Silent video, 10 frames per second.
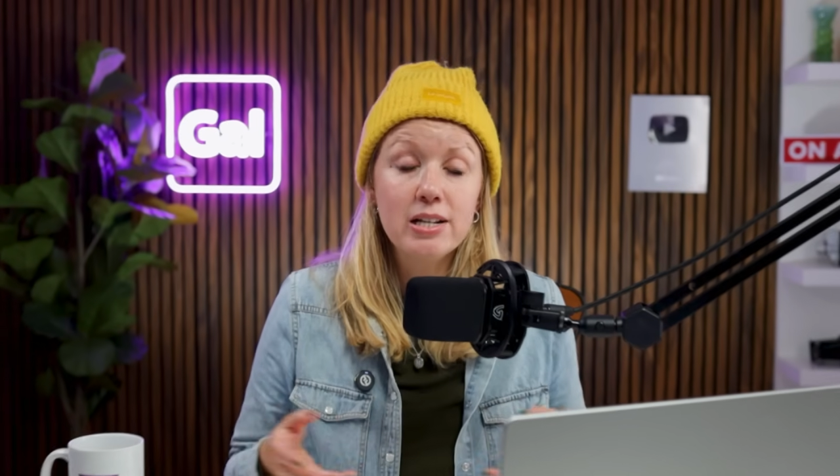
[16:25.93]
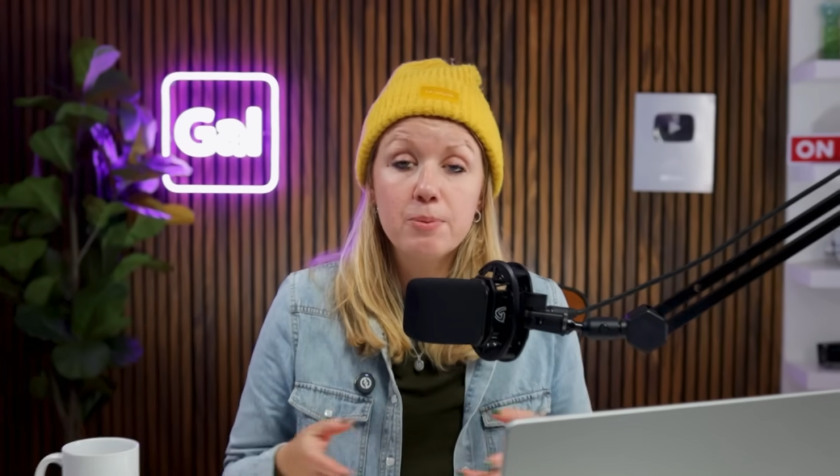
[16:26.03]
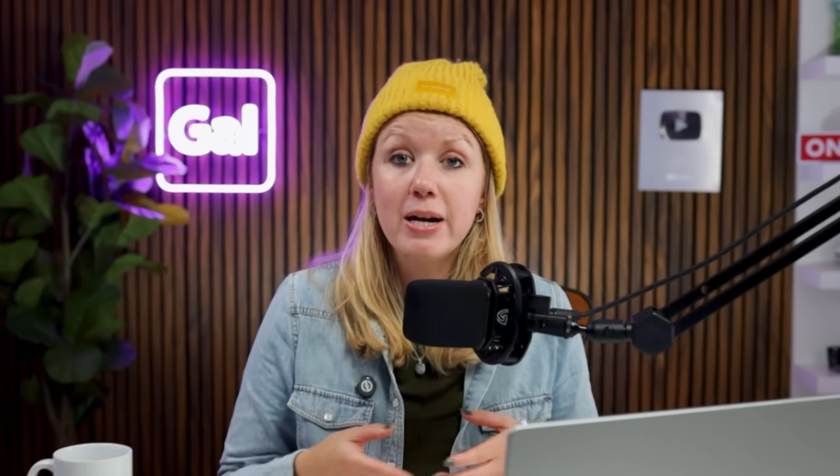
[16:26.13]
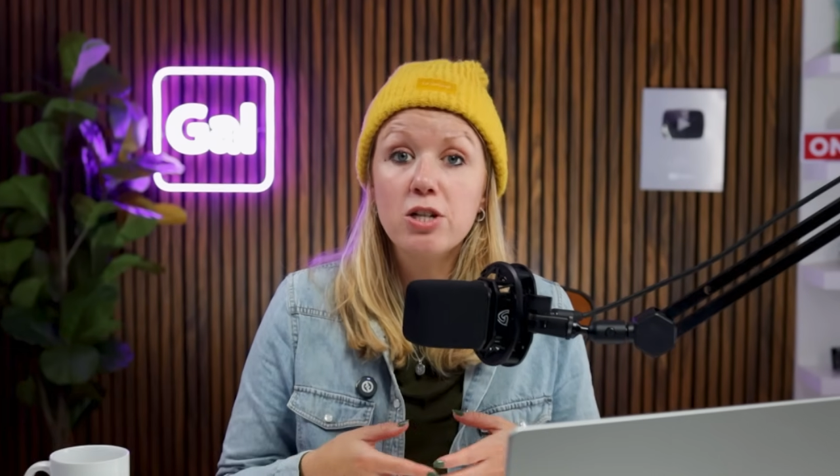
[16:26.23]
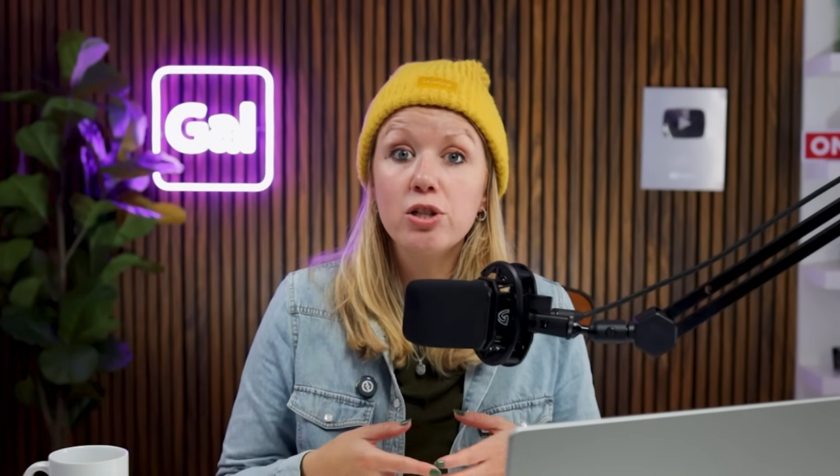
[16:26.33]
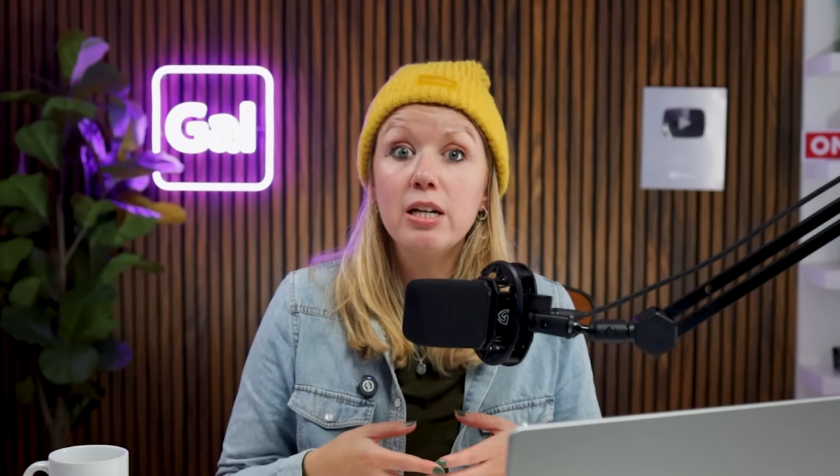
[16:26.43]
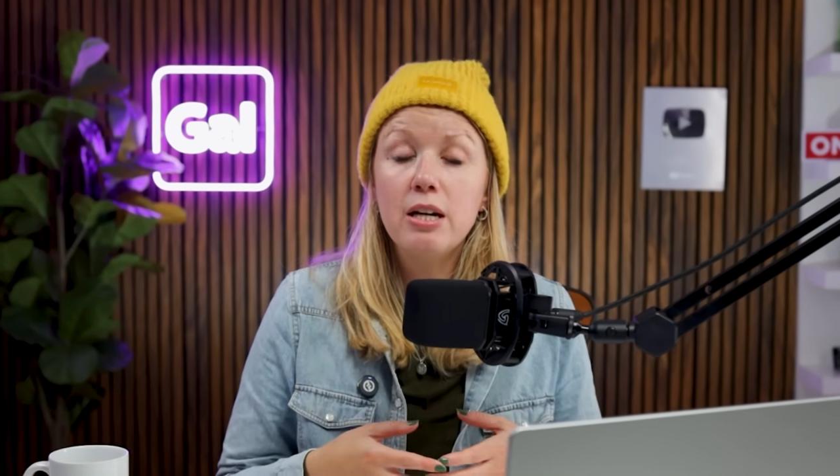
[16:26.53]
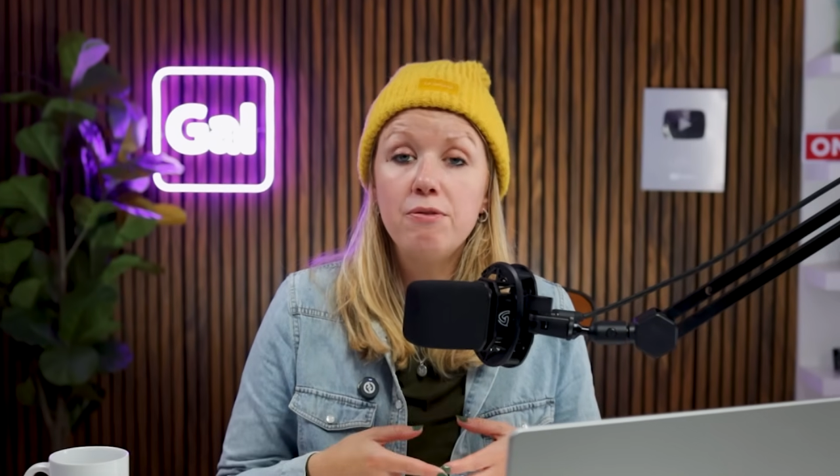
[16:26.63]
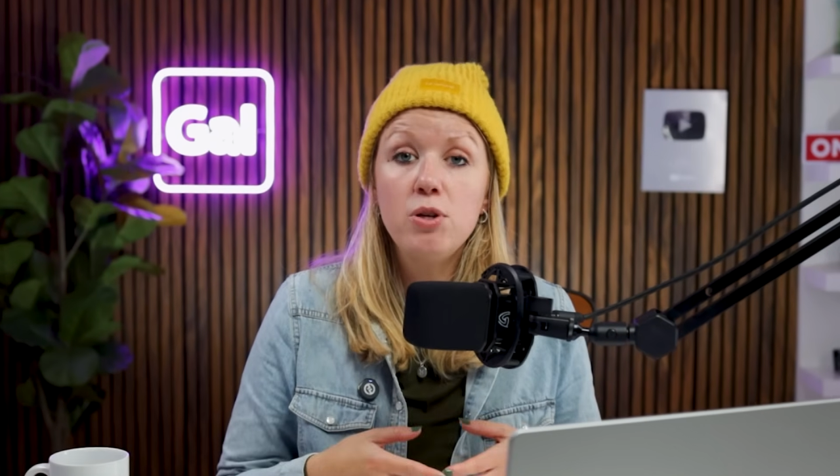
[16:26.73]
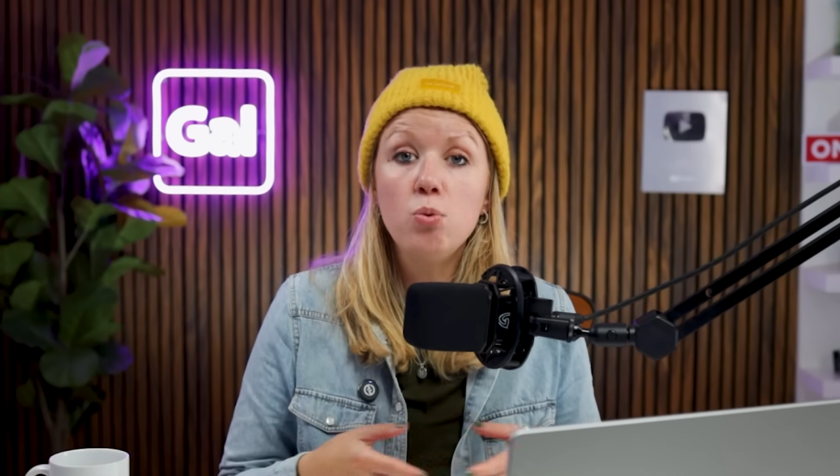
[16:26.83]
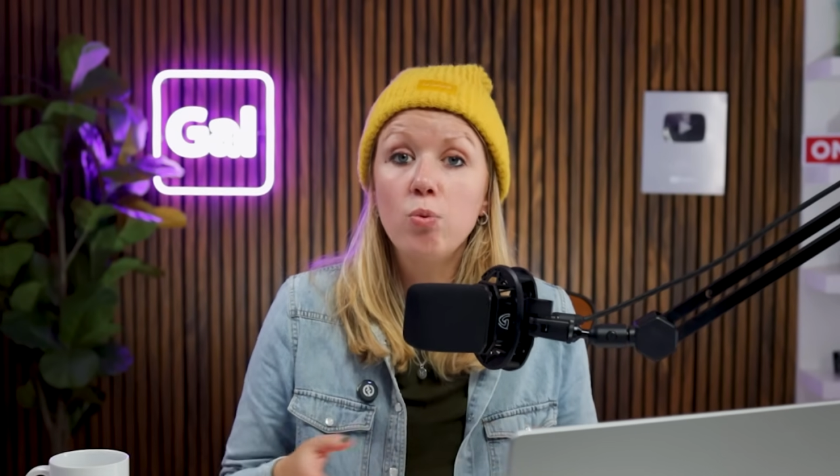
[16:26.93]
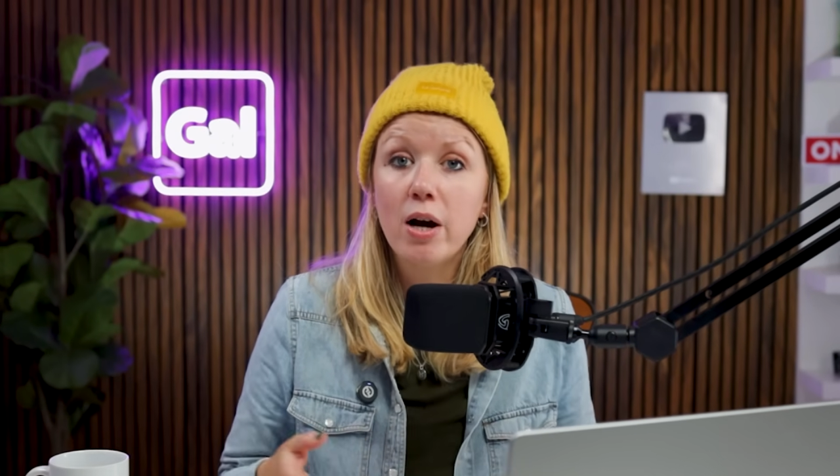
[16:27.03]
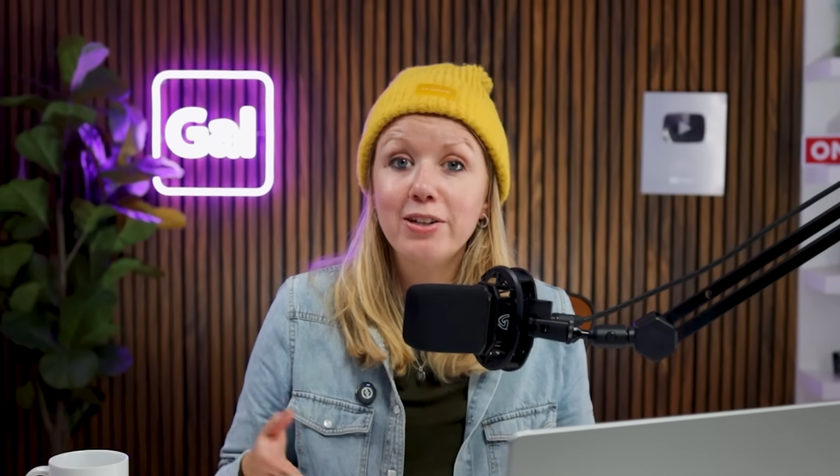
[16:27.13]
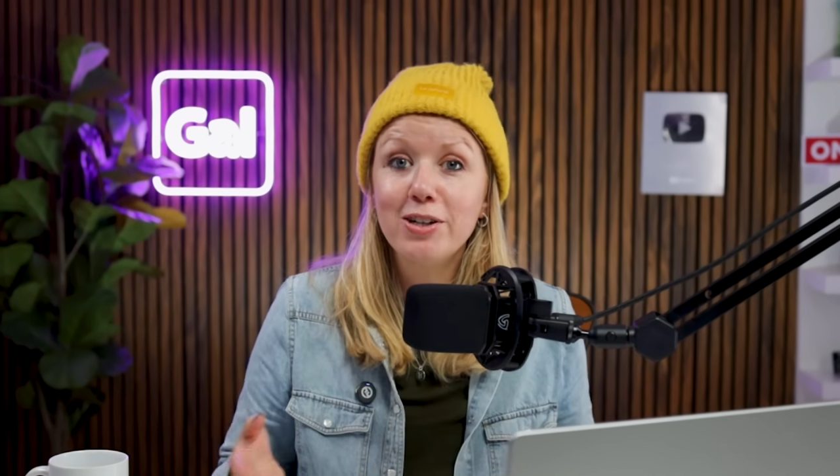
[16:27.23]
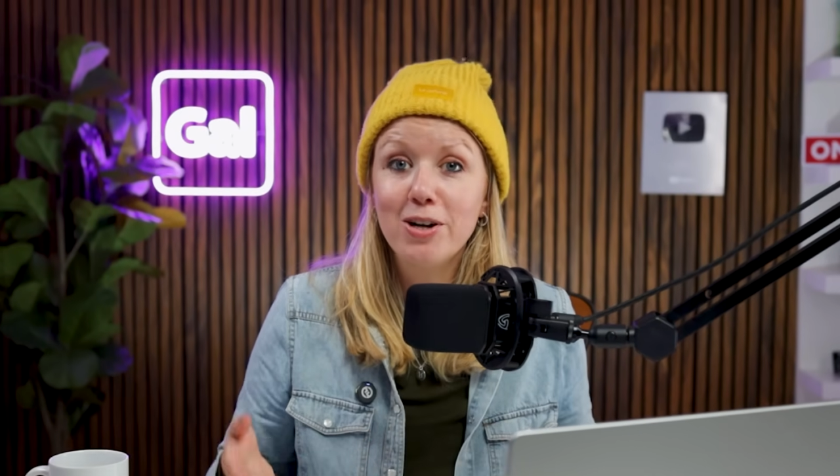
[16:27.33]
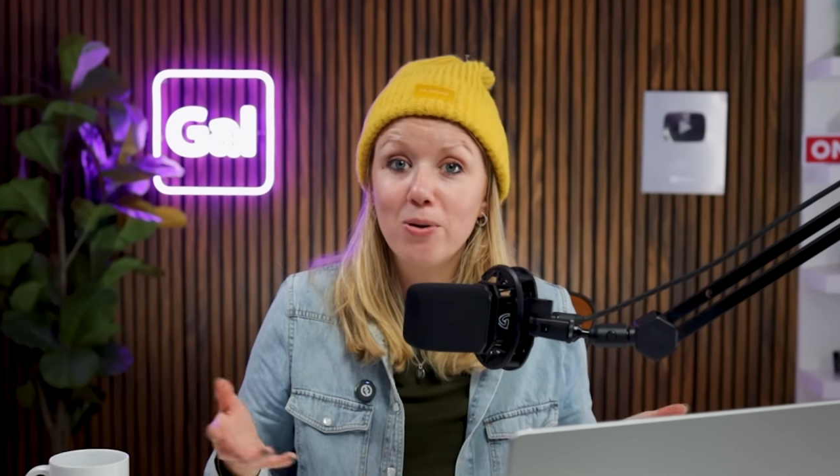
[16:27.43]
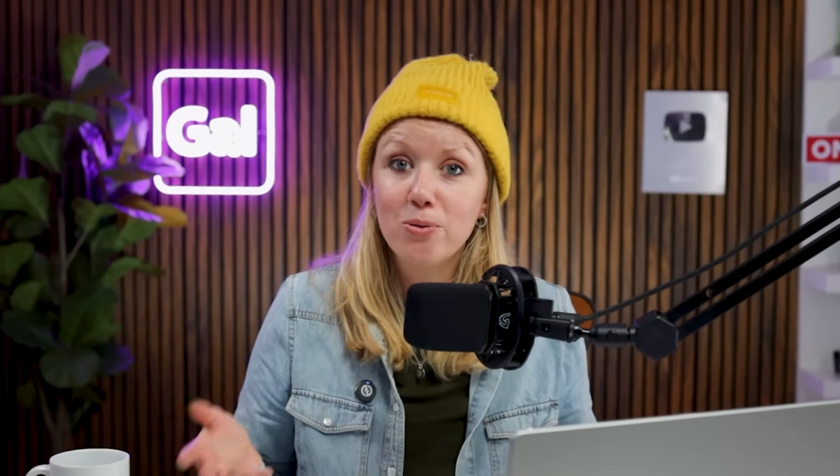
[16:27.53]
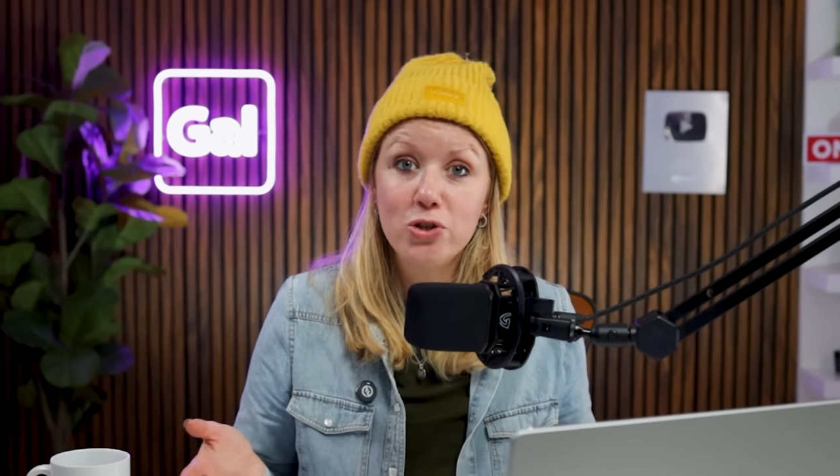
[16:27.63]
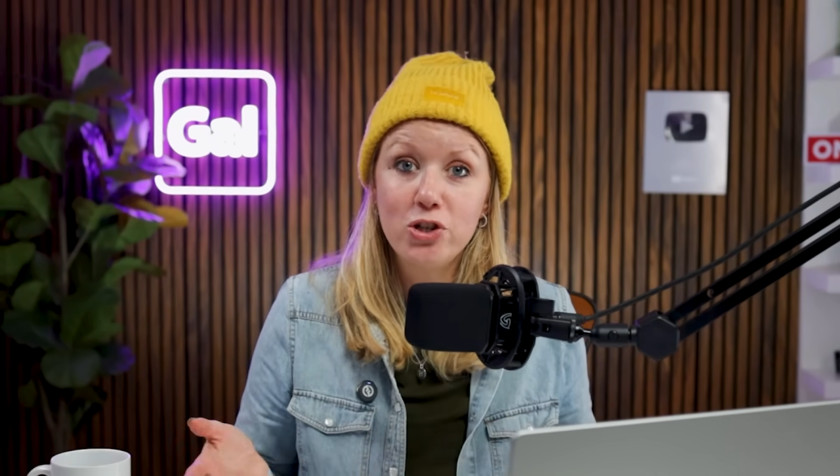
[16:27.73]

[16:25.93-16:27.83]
Especially if you run your own